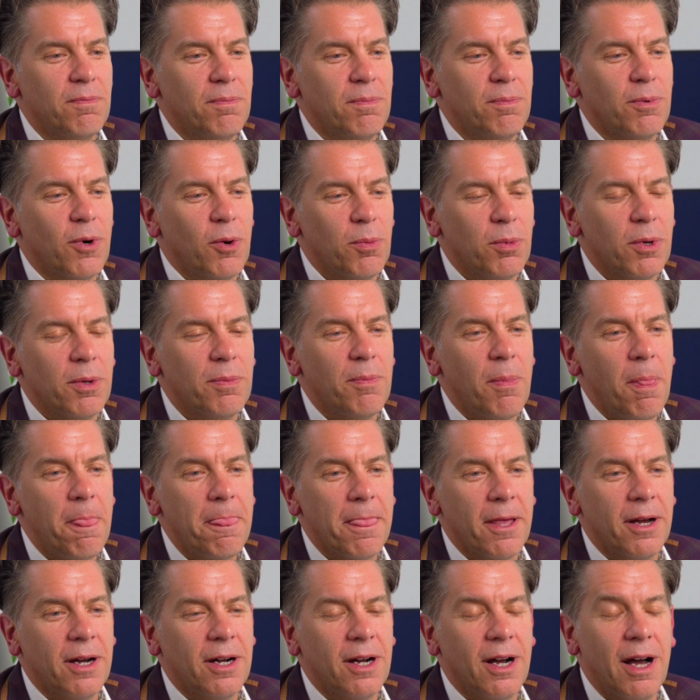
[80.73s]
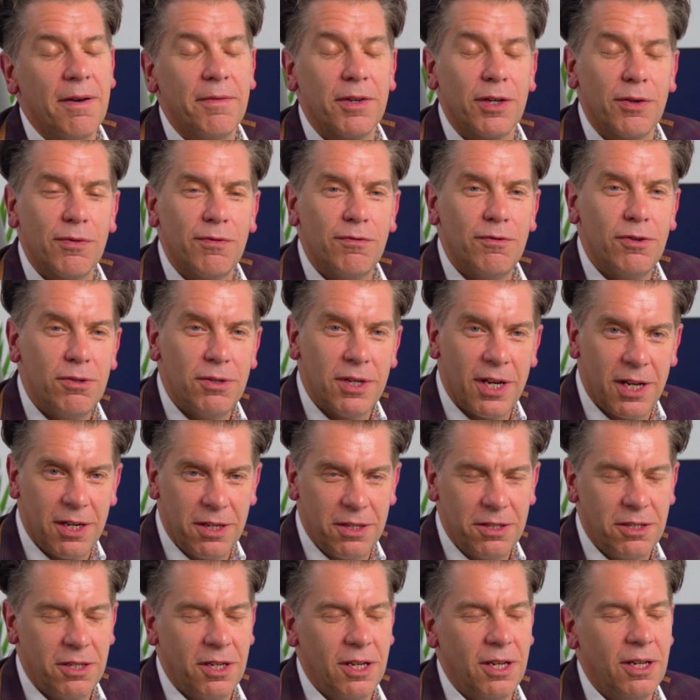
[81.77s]
problem having a food
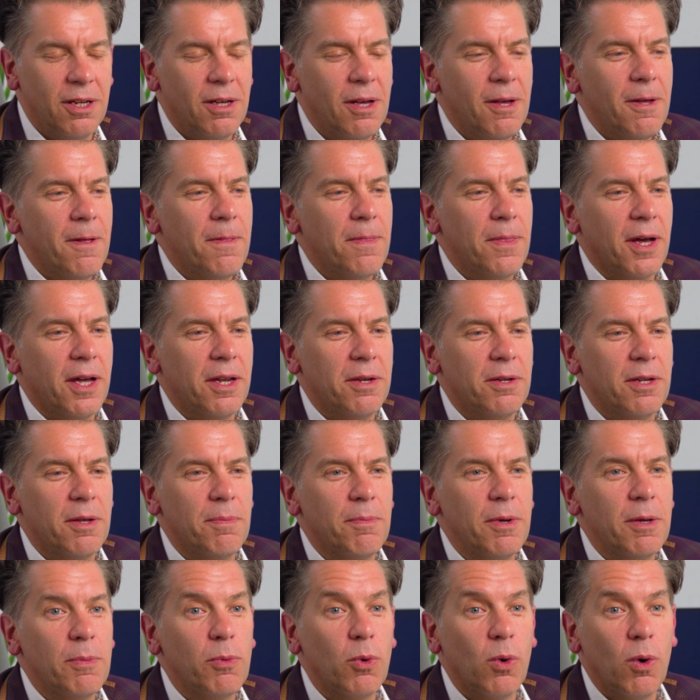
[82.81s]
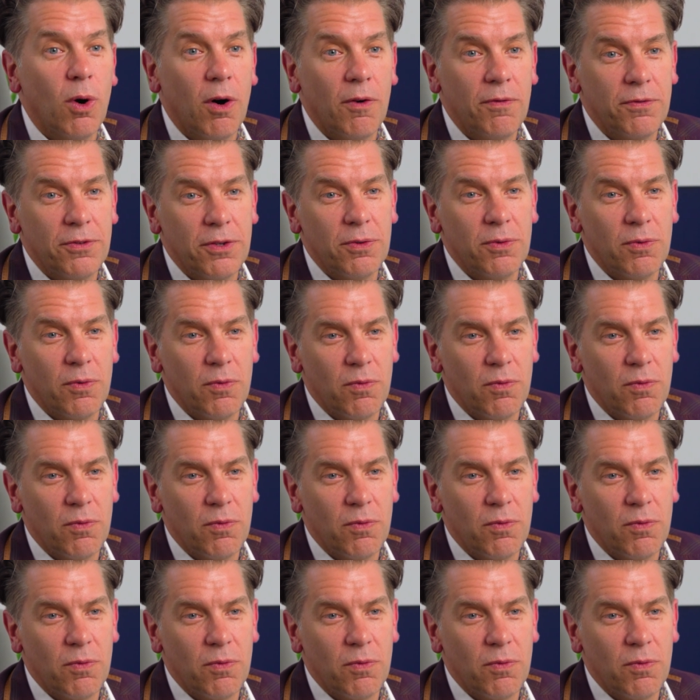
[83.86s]
allergy than people often